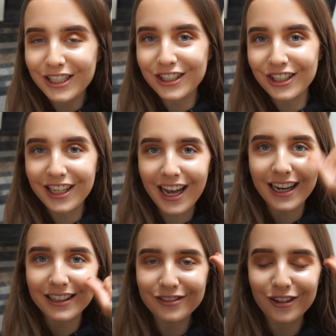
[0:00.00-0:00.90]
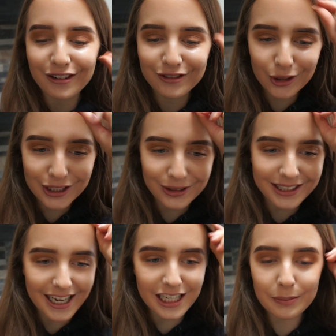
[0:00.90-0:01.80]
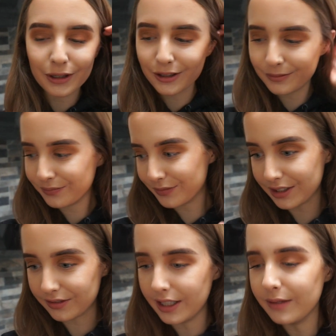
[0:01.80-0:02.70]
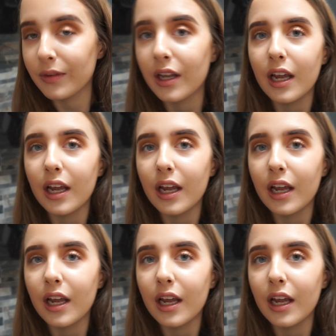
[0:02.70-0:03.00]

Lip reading: done yet for our 4 till 6, but that's fine.